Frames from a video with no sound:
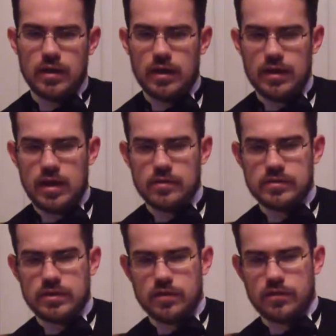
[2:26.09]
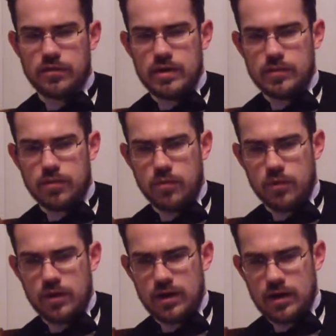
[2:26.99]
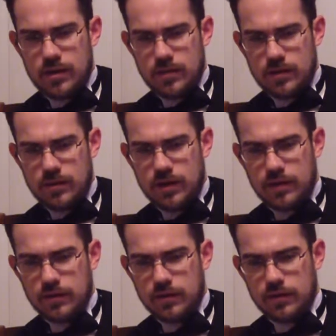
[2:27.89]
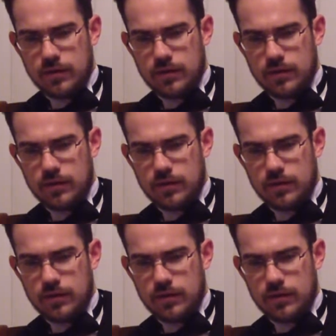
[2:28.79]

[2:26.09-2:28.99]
and now I'm just going to free pour, and I'm going to make it look